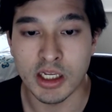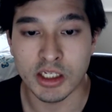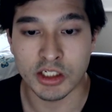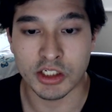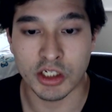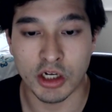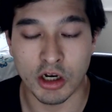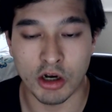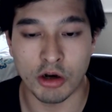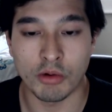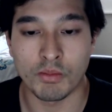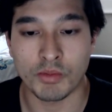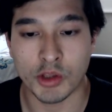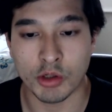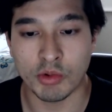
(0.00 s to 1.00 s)

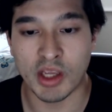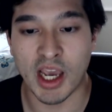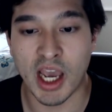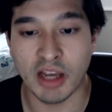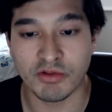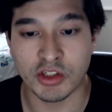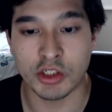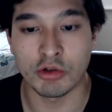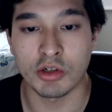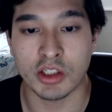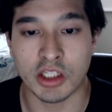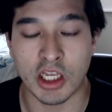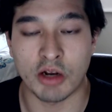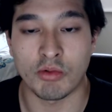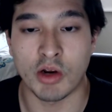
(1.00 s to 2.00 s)
So we have to
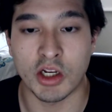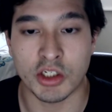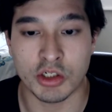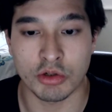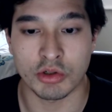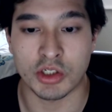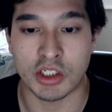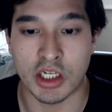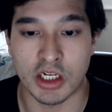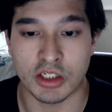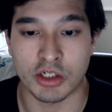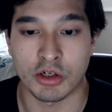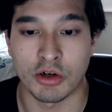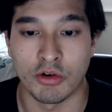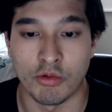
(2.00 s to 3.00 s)
it that Rachel says
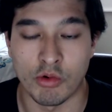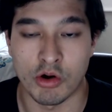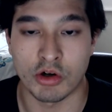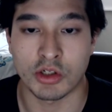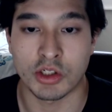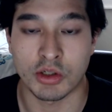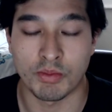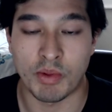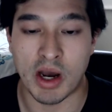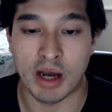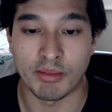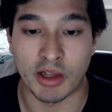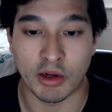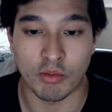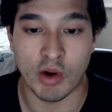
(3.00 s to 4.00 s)
her words to
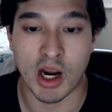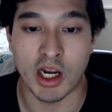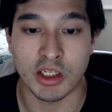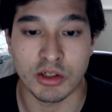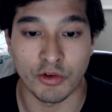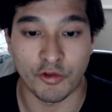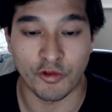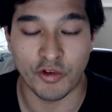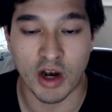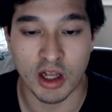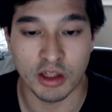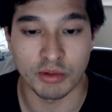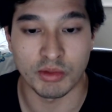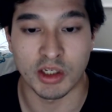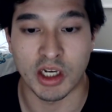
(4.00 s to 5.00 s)
Bam like, "Why did you
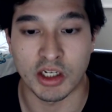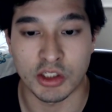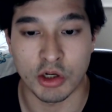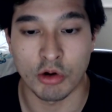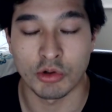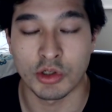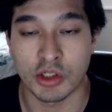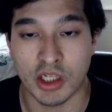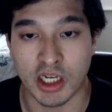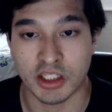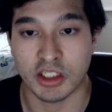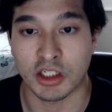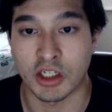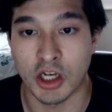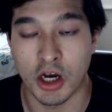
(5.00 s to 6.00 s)
follow me? I told you
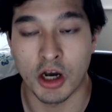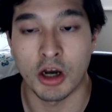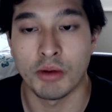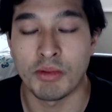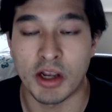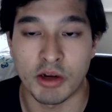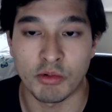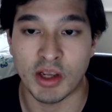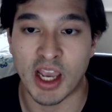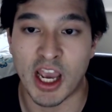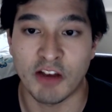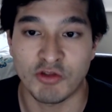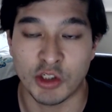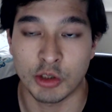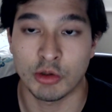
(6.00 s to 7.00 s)
not to come." And we
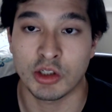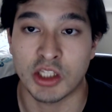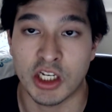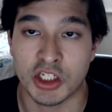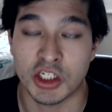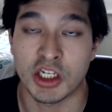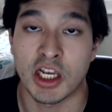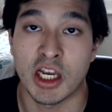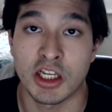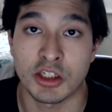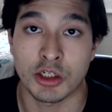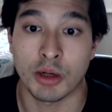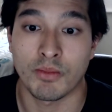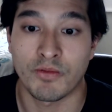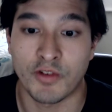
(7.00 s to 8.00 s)
have to it that she
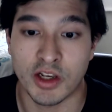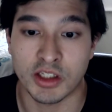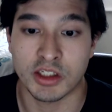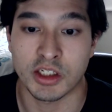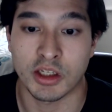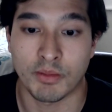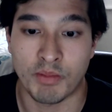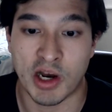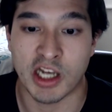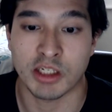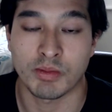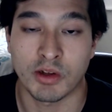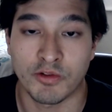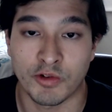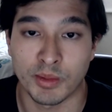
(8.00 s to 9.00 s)
ends up fainting,
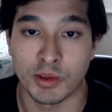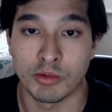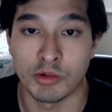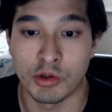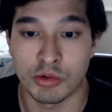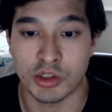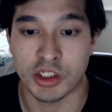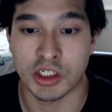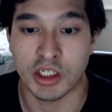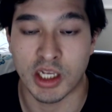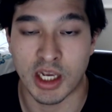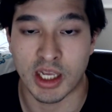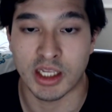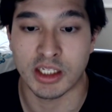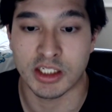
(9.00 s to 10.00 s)
possibly from the wound
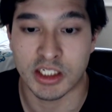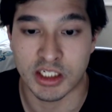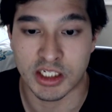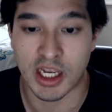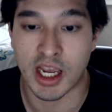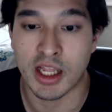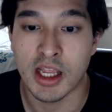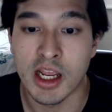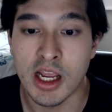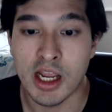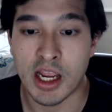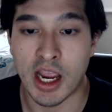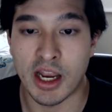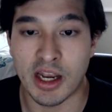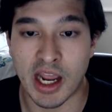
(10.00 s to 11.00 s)
she she's at.
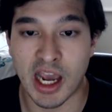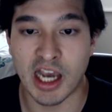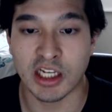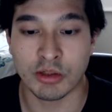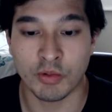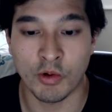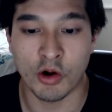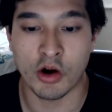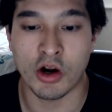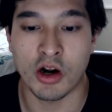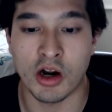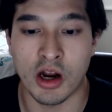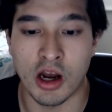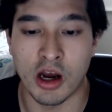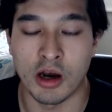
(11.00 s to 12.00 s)
And as
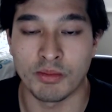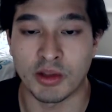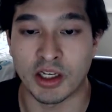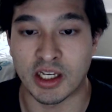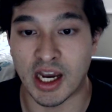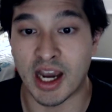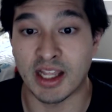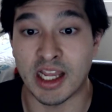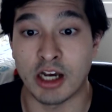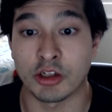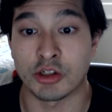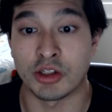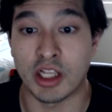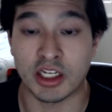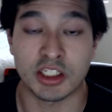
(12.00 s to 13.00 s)
for um the guy that
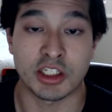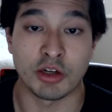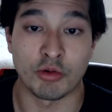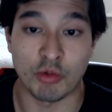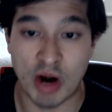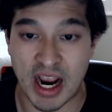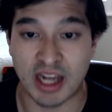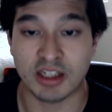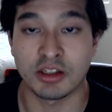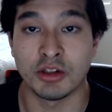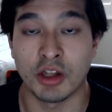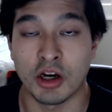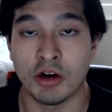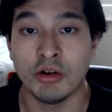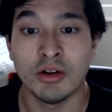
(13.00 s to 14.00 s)
was next to Rock, you
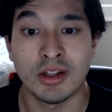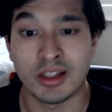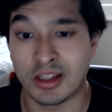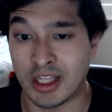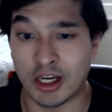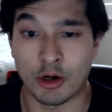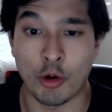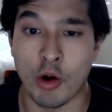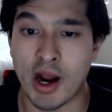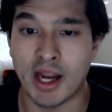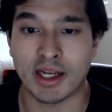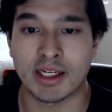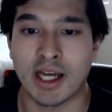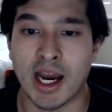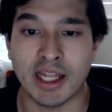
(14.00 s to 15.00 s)
know. That
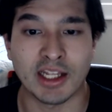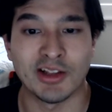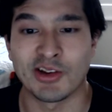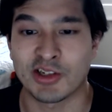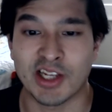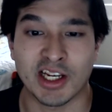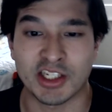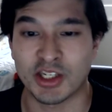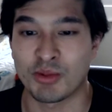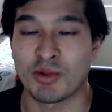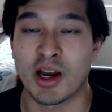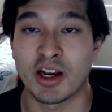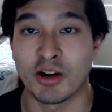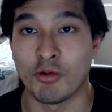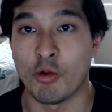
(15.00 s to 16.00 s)
quiet guy that looks like some
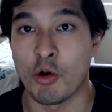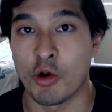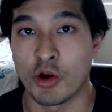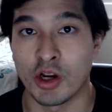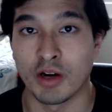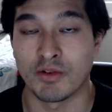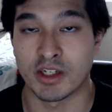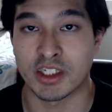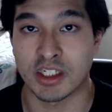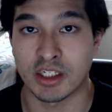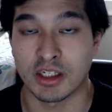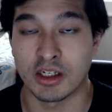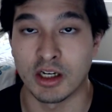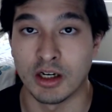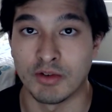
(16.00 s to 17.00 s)
kind of warrior of a,
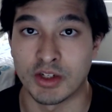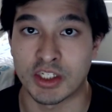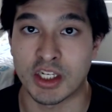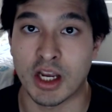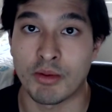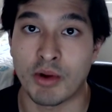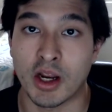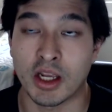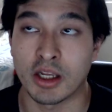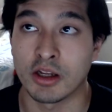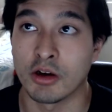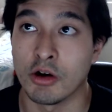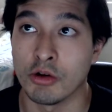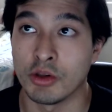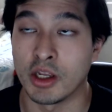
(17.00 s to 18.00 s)
of a samurai
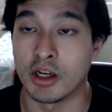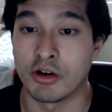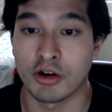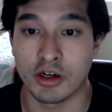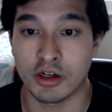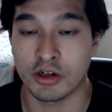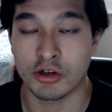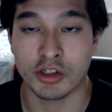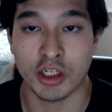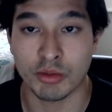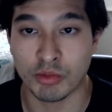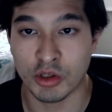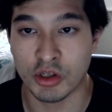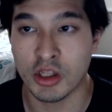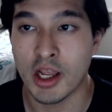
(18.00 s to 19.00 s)
old era or
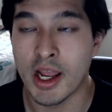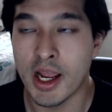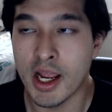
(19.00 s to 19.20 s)
something.